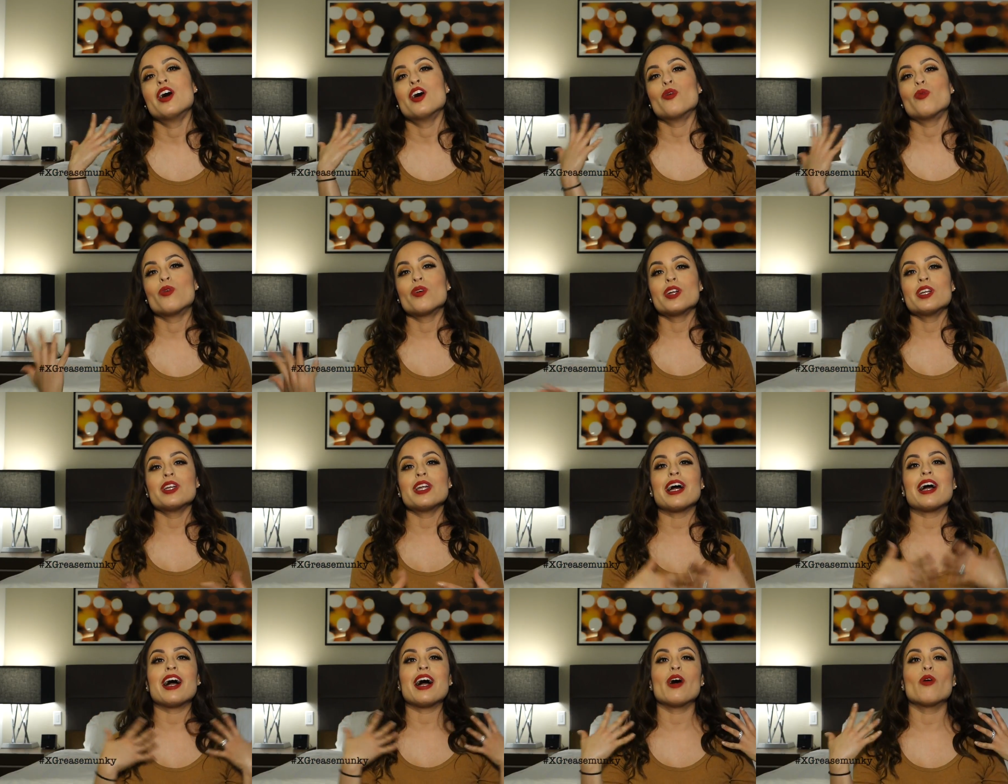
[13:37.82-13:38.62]

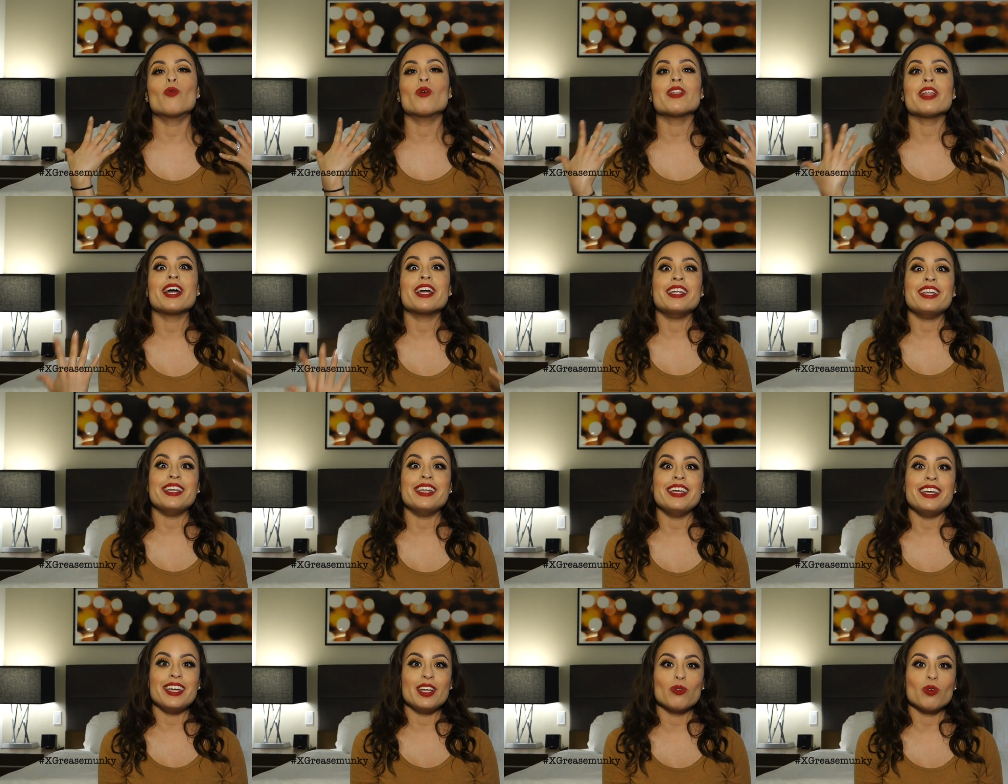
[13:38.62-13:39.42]
What will I
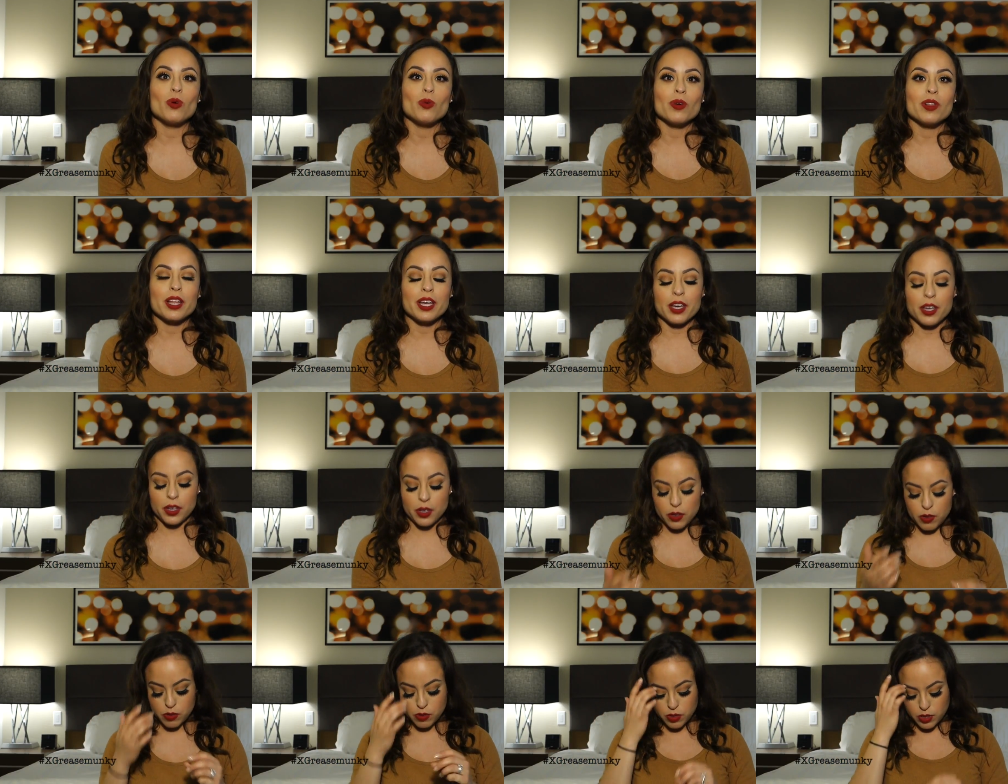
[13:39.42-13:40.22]
need? What will I
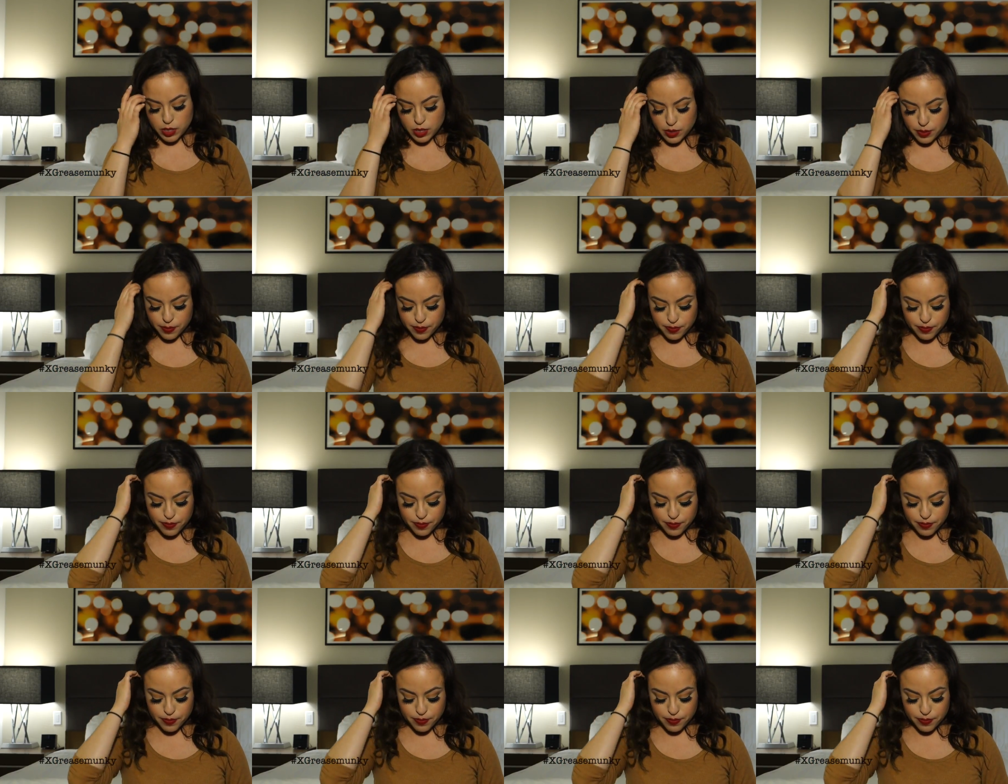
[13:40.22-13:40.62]
use?